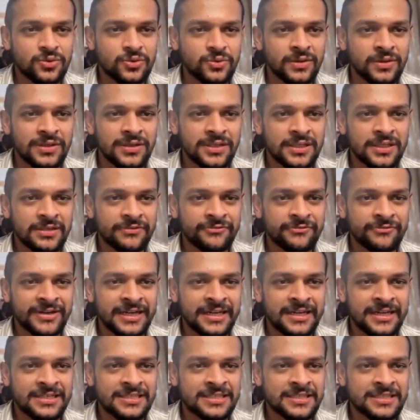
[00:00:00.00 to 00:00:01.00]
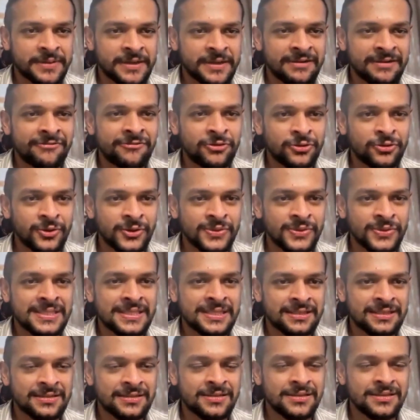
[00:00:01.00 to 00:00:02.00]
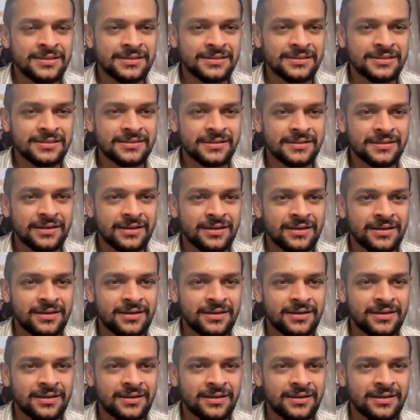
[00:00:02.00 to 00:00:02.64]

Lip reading: who were very receptive to those signals,